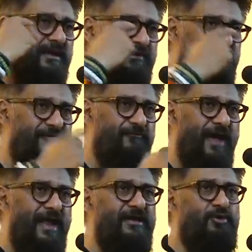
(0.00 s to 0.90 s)
giving
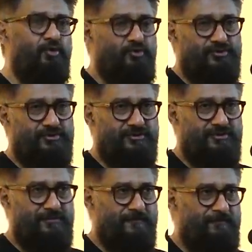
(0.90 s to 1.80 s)
values
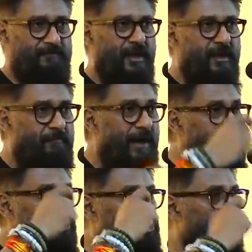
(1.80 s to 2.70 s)
by
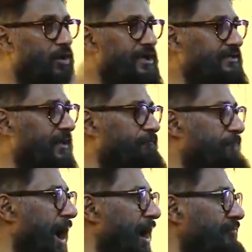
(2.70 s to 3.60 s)
showing the
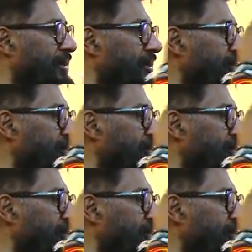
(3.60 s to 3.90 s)
power